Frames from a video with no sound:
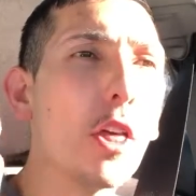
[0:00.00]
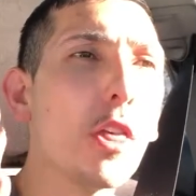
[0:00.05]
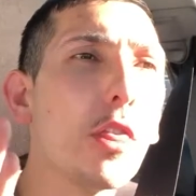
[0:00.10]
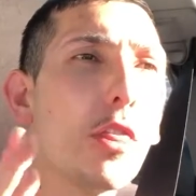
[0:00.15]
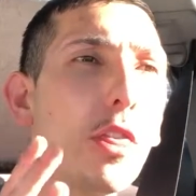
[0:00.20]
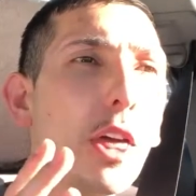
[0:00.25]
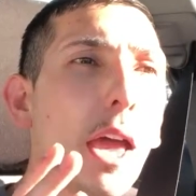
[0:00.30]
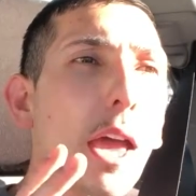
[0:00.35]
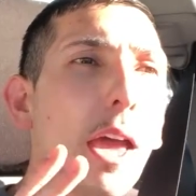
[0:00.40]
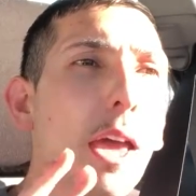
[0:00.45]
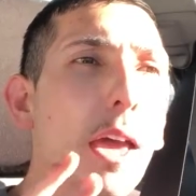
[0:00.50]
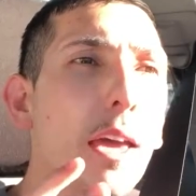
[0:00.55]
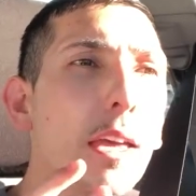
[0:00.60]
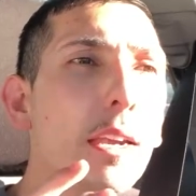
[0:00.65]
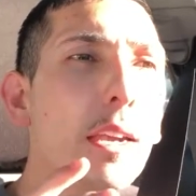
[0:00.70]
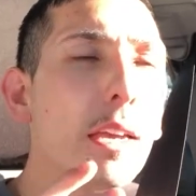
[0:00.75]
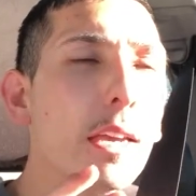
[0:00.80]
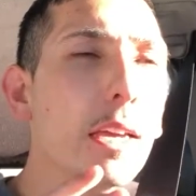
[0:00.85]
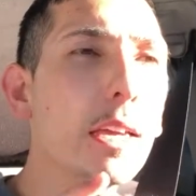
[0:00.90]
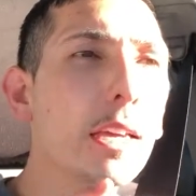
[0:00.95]

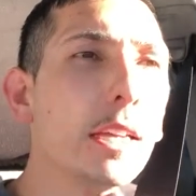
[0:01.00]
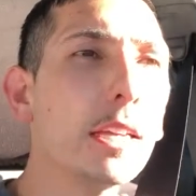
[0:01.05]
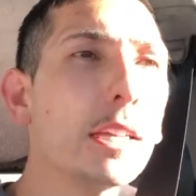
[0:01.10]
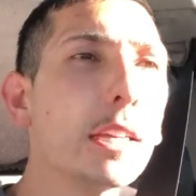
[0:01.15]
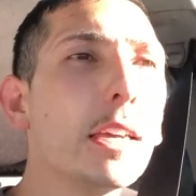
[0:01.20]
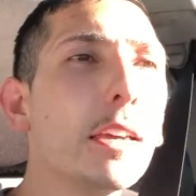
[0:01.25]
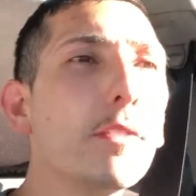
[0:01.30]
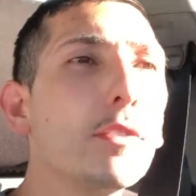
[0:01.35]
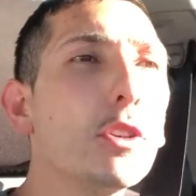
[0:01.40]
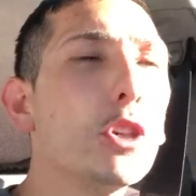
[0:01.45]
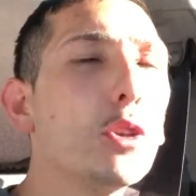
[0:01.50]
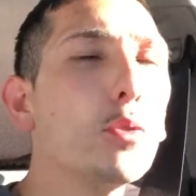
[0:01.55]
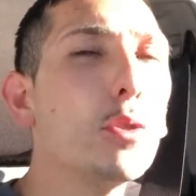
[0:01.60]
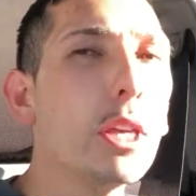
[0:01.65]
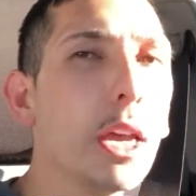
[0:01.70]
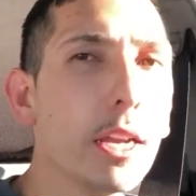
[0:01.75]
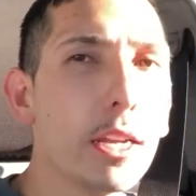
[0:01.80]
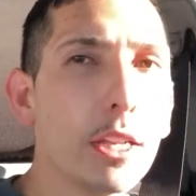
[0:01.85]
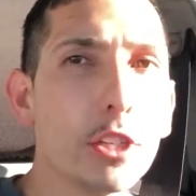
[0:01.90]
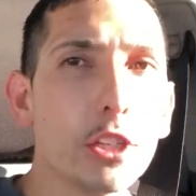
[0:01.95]
then
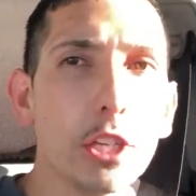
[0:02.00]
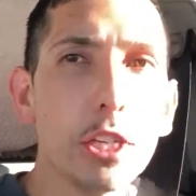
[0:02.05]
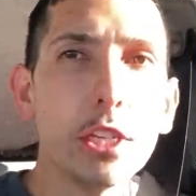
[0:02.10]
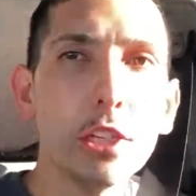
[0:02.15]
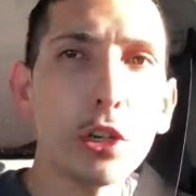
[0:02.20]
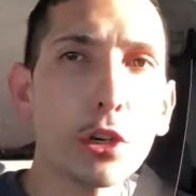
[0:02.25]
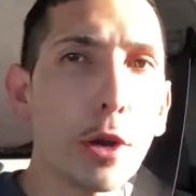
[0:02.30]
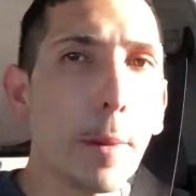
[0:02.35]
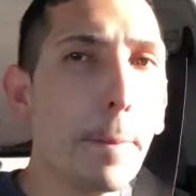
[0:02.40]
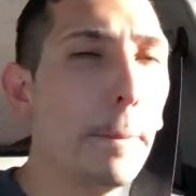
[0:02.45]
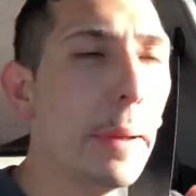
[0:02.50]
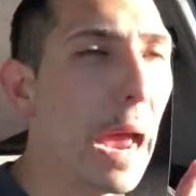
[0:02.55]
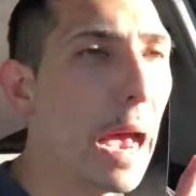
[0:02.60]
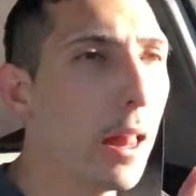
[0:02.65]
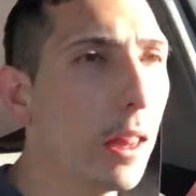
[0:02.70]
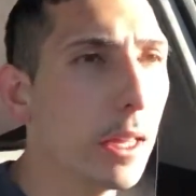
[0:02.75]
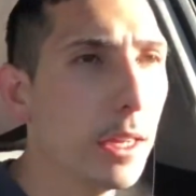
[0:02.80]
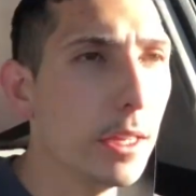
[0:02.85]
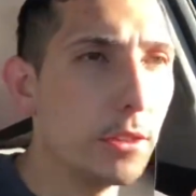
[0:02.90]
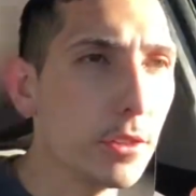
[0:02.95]
it's easier to
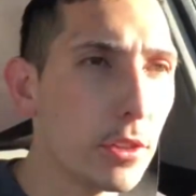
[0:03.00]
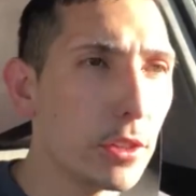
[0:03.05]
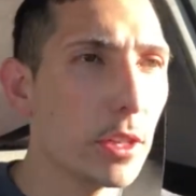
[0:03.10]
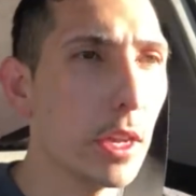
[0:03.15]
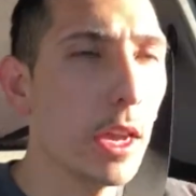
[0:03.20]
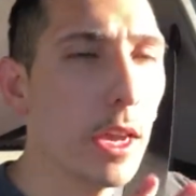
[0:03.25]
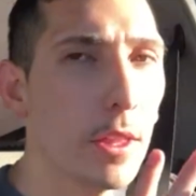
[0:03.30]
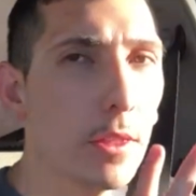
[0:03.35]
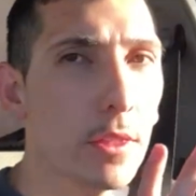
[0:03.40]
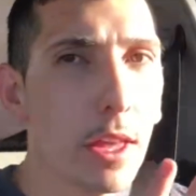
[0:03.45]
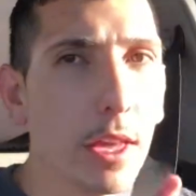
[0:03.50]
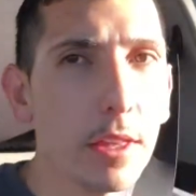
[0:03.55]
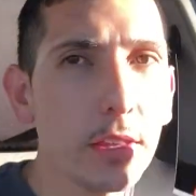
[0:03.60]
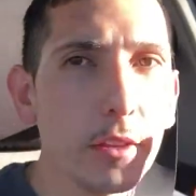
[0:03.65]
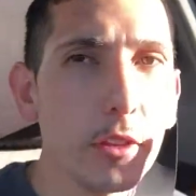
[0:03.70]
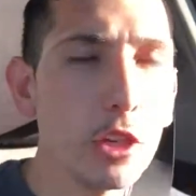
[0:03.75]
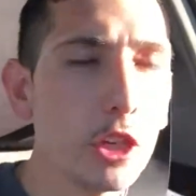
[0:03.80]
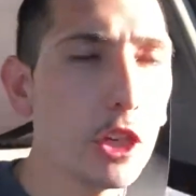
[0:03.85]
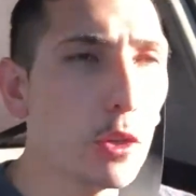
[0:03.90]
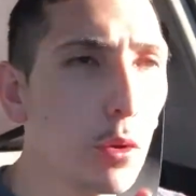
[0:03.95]
balance, and
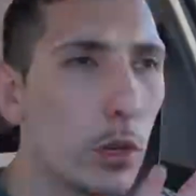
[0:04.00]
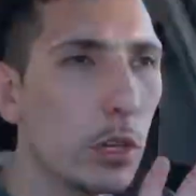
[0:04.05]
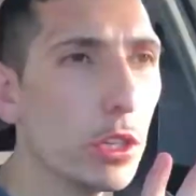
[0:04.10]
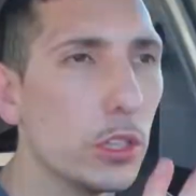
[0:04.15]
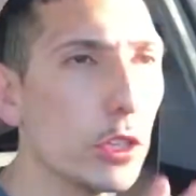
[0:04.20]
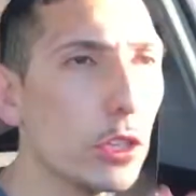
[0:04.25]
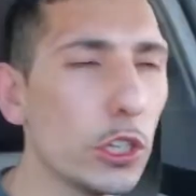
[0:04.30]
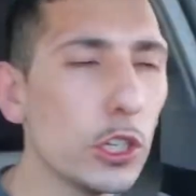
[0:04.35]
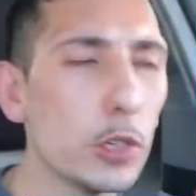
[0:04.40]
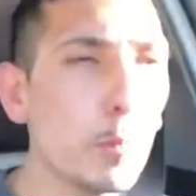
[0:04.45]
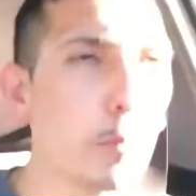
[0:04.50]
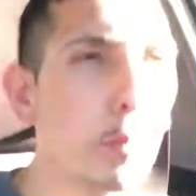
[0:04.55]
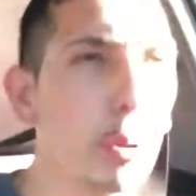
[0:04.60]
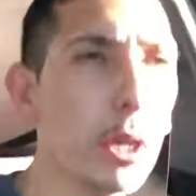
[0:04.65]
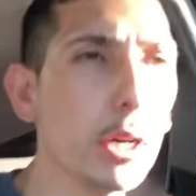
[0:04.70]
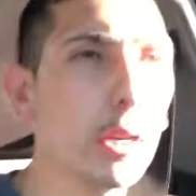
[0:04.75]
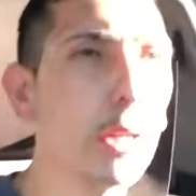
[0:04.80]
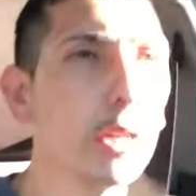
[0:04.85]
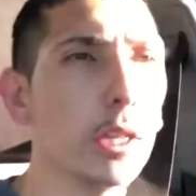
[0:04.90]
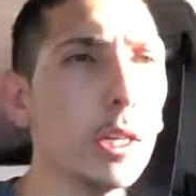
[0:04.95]
then you can
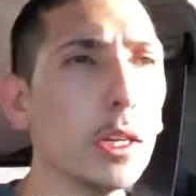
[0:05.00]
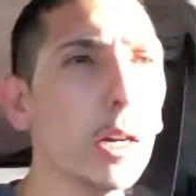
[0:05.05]
put